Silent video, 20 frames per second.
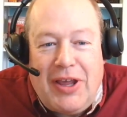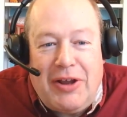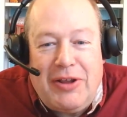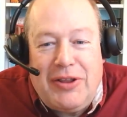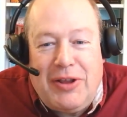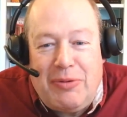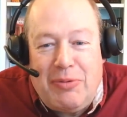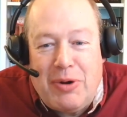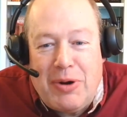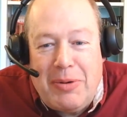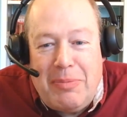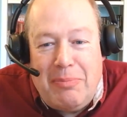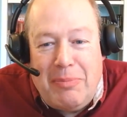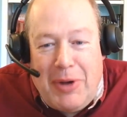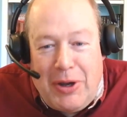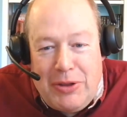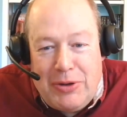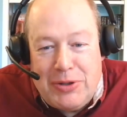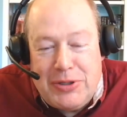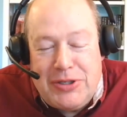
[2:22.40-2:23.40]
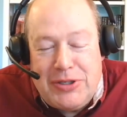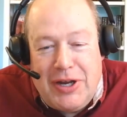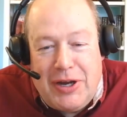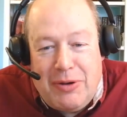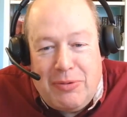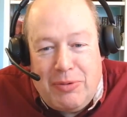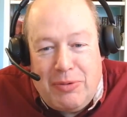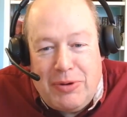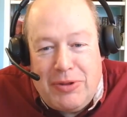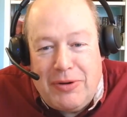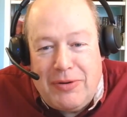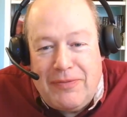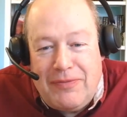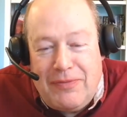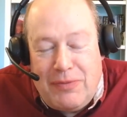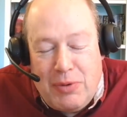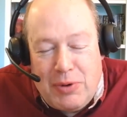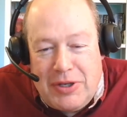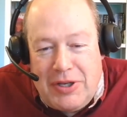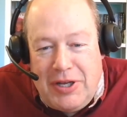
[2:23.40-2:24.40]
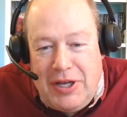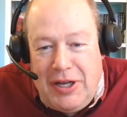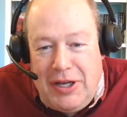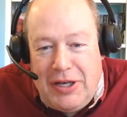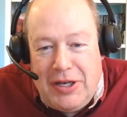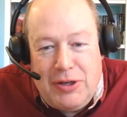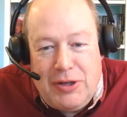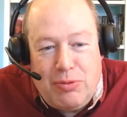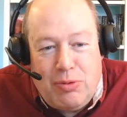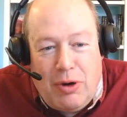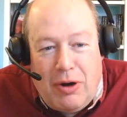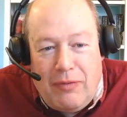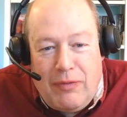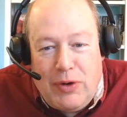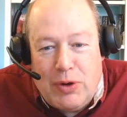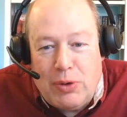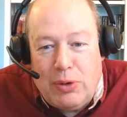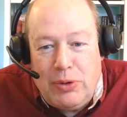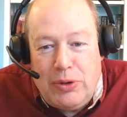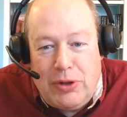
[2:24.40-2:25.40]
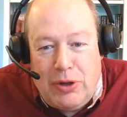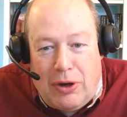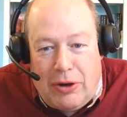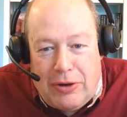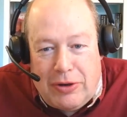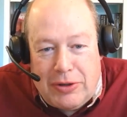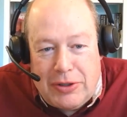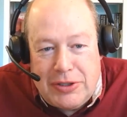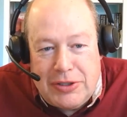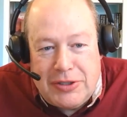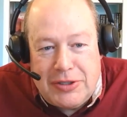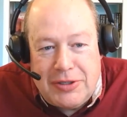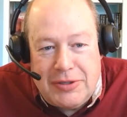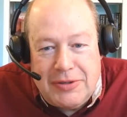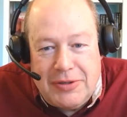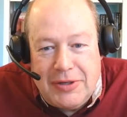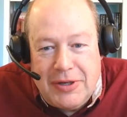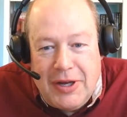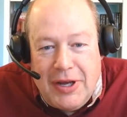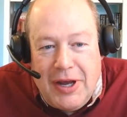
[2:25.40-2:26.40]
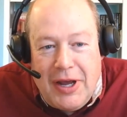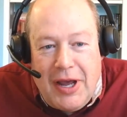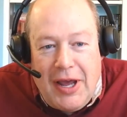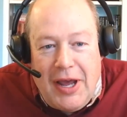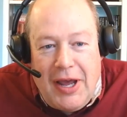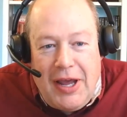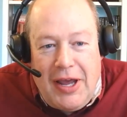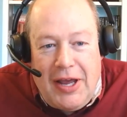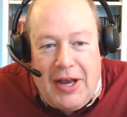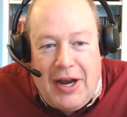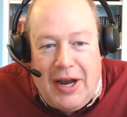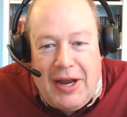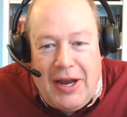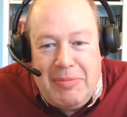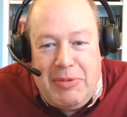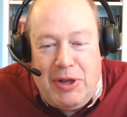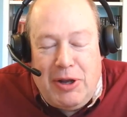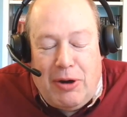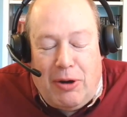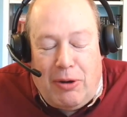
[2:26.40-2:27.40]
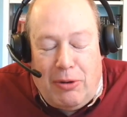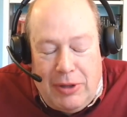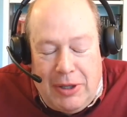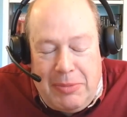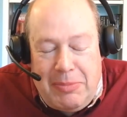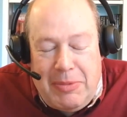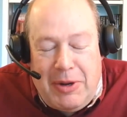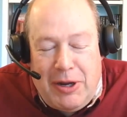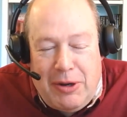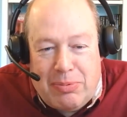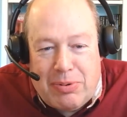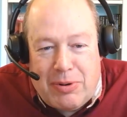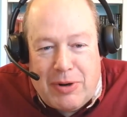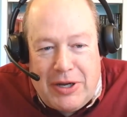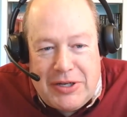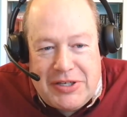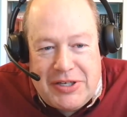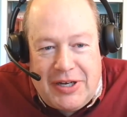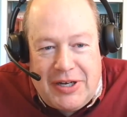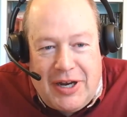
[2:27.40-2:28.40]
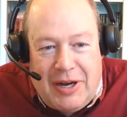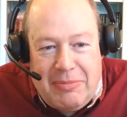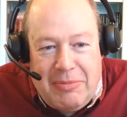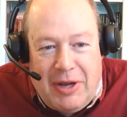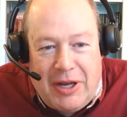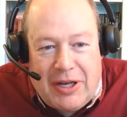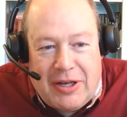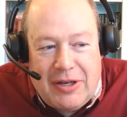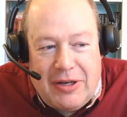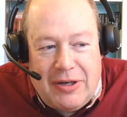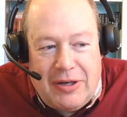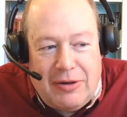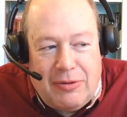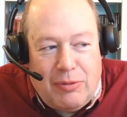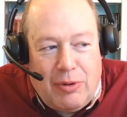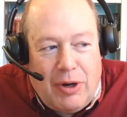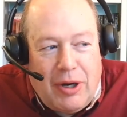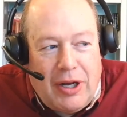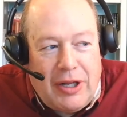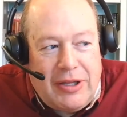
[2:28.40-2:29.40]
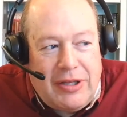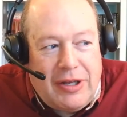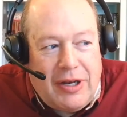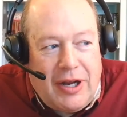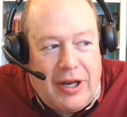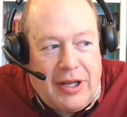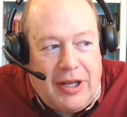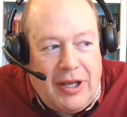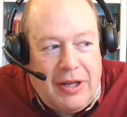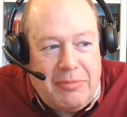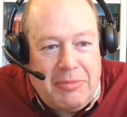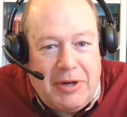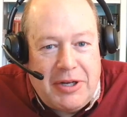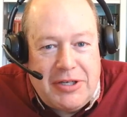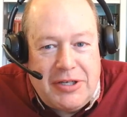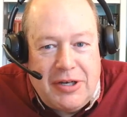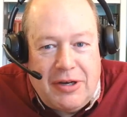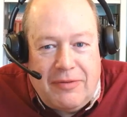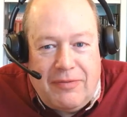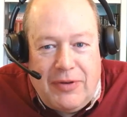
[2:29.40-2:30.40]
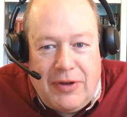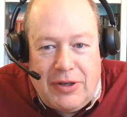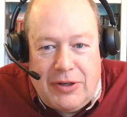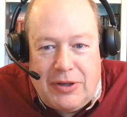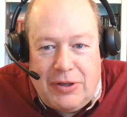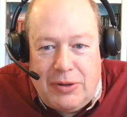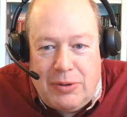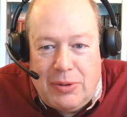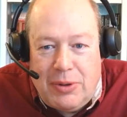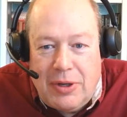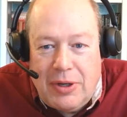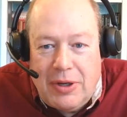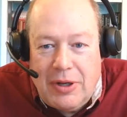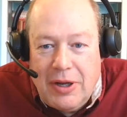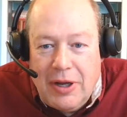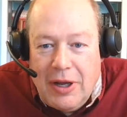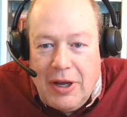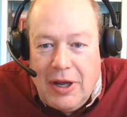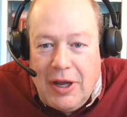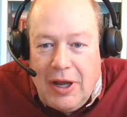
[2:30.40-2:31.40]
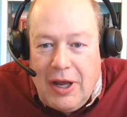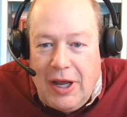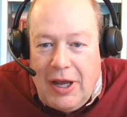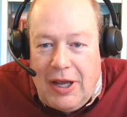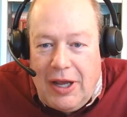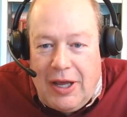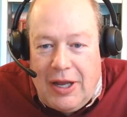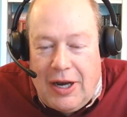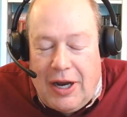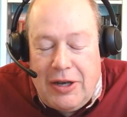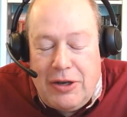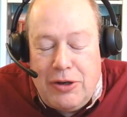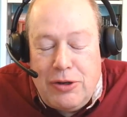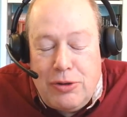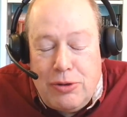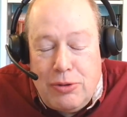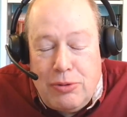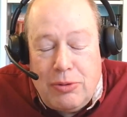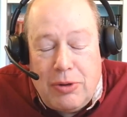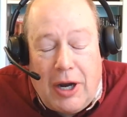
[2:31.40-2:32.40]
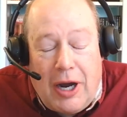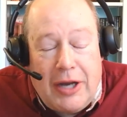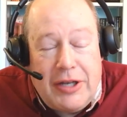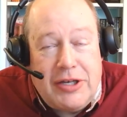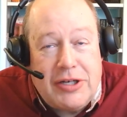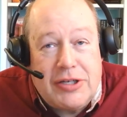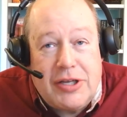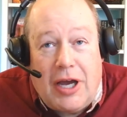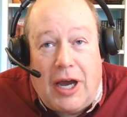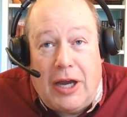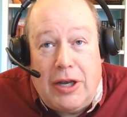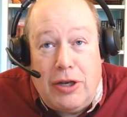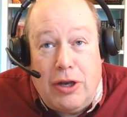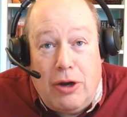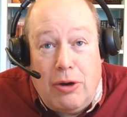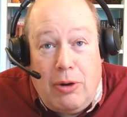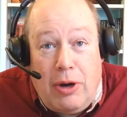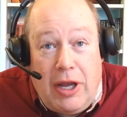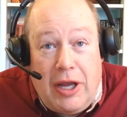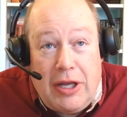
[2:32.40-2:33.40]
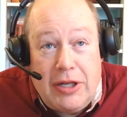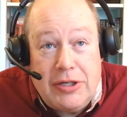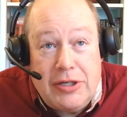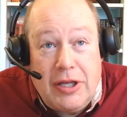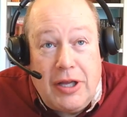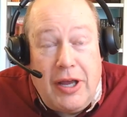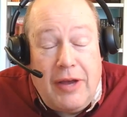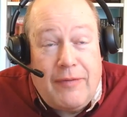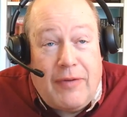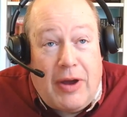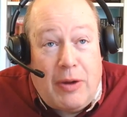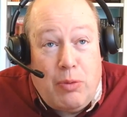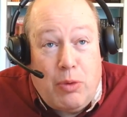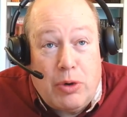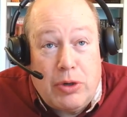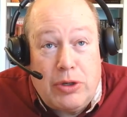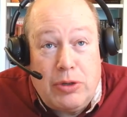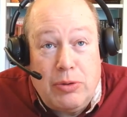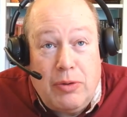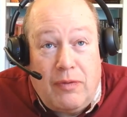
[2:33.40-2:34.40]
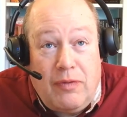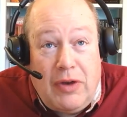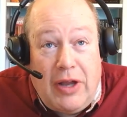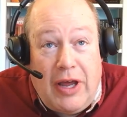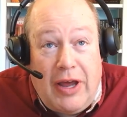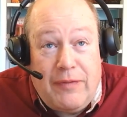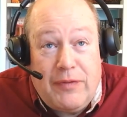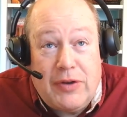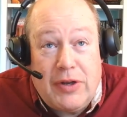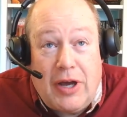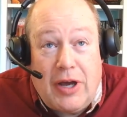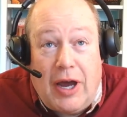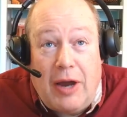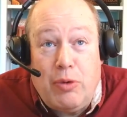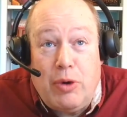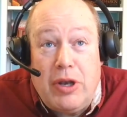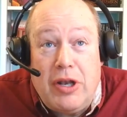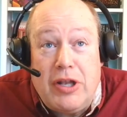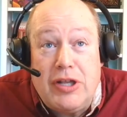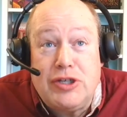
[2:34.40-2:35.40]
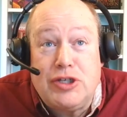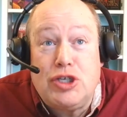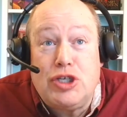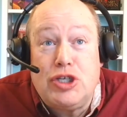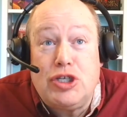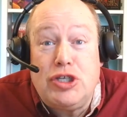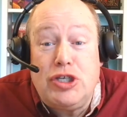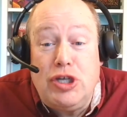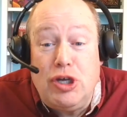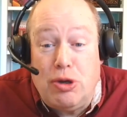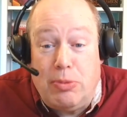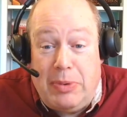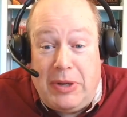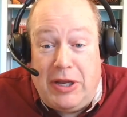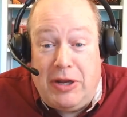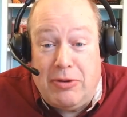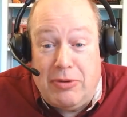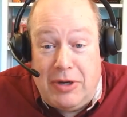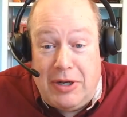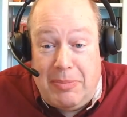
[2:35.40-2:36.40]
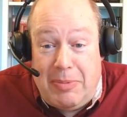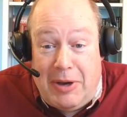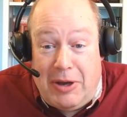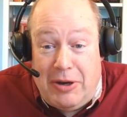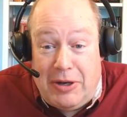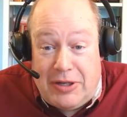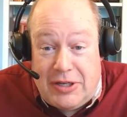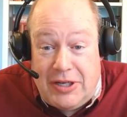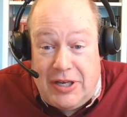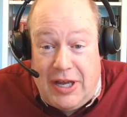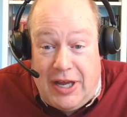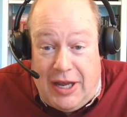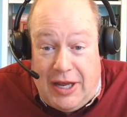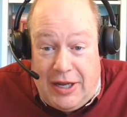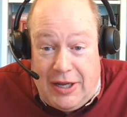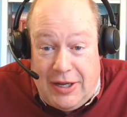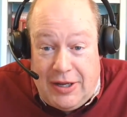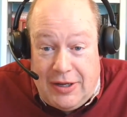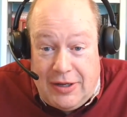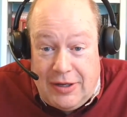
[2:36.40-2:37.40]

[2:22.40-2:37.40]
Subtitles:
There were mothers there with their 14 and 12-year-old daughters, and I am the only male present. I'm like, what did I get myself into? And I know Angela, if I were to have left, I would still be hearing about it today.